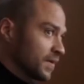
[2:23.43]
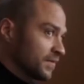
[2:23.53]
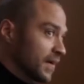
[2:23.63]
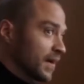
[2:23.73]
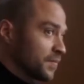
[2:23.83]
are
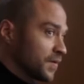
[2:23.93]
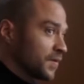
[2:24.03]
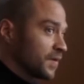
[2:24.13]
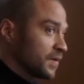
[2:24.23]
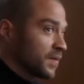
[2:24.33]
gonna stop.
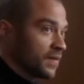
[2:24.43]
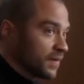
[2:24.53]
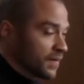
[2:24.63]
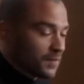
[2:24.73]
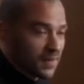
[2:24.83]
They're all gonna be
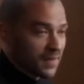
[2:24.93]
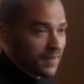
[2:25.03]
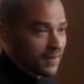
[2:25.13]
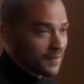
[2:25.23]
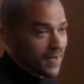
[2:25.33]
there. I'll be
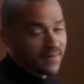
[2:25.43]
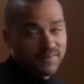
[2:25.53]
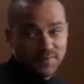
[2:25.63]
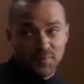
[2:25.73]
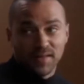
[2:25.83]
there. I
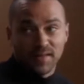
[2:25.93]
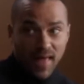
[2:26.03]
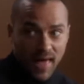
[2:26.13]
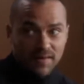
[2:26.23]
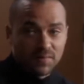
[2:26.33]
just didn't want
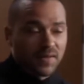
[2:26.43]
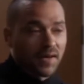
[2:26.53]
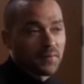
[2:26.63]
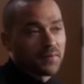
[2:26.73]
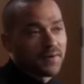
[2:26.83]
that to
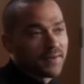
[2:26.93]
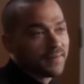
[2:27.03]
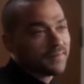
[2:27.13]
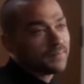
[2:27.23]
be our.